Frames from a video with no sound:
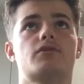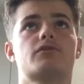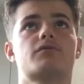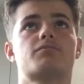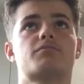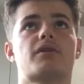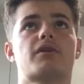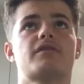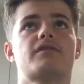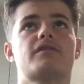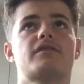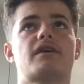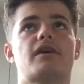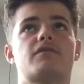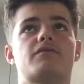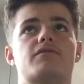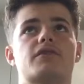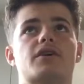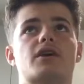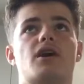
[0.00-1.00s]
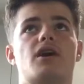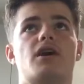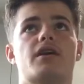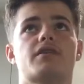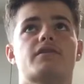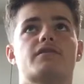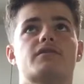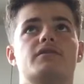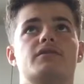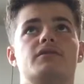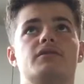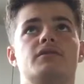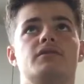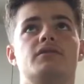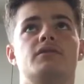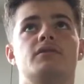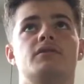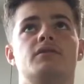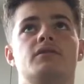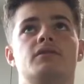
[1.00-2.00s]
Volks brings it down for Cardiff.
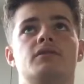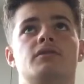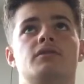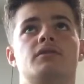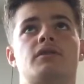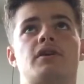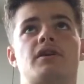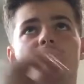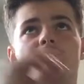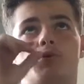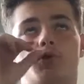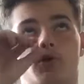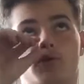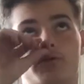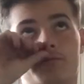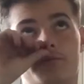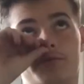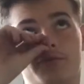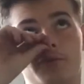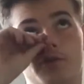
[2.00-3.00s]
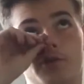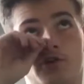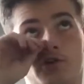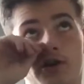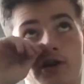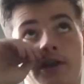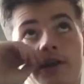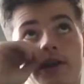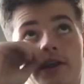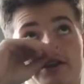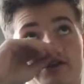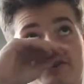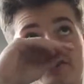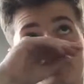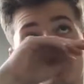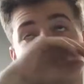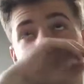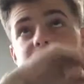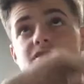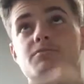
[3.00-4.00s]
That's poor from Judy Hoylett.
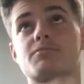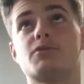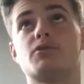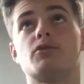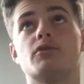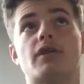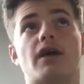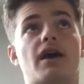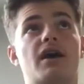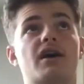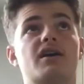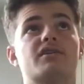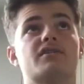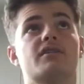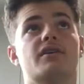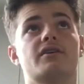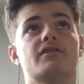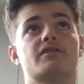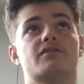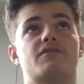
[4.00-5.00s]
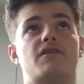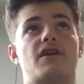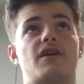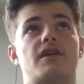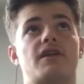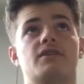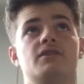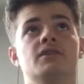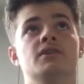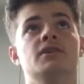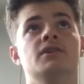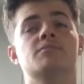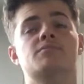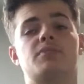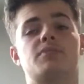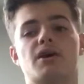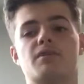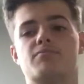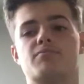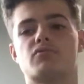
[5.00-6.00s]
Needed to come to the ball there. Nice defending
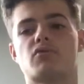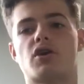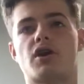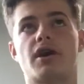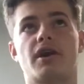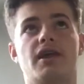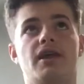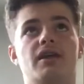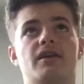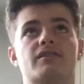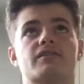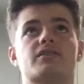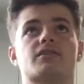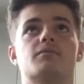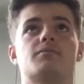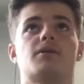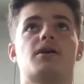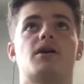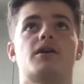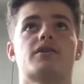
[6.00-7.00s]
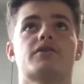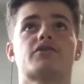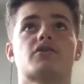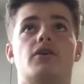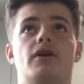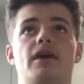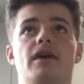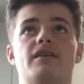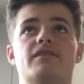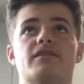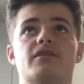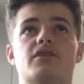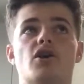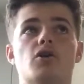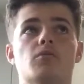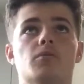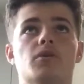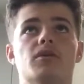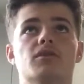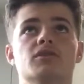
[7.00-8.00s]
by Brian. Here's Cabano. Sorry, here's a
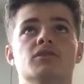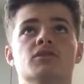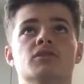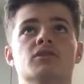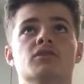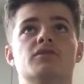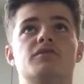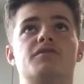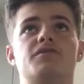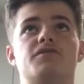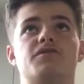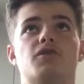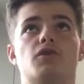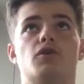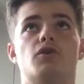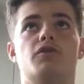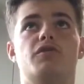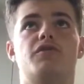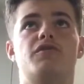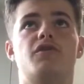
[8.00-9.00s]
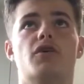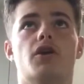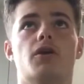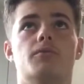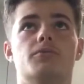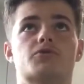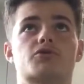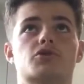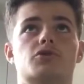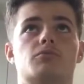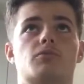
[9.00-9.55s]
Noma for Fulham.